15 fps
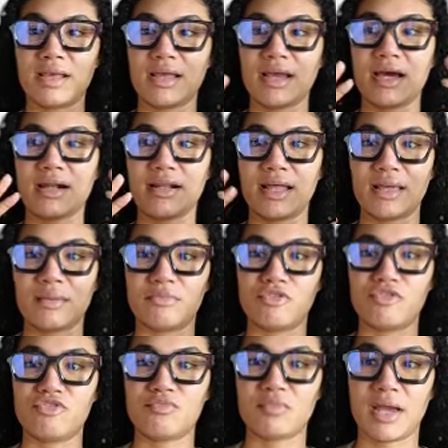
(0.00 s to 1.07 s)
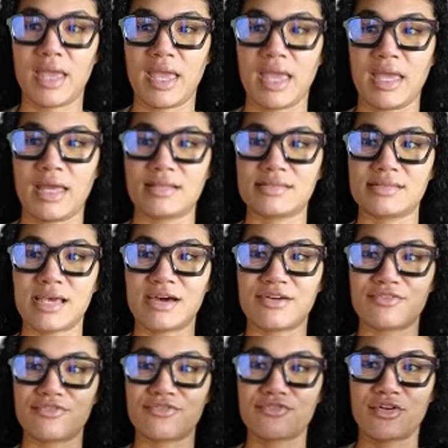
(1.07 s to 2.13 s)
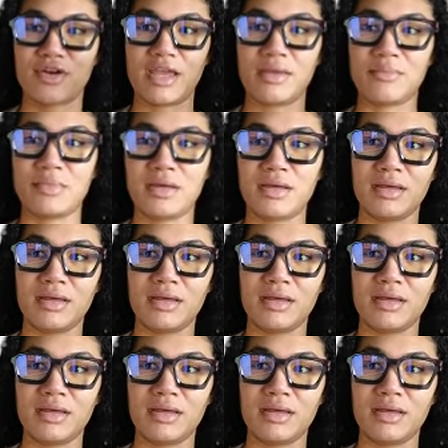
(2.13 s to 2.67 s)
kind of like move my hands out of frame,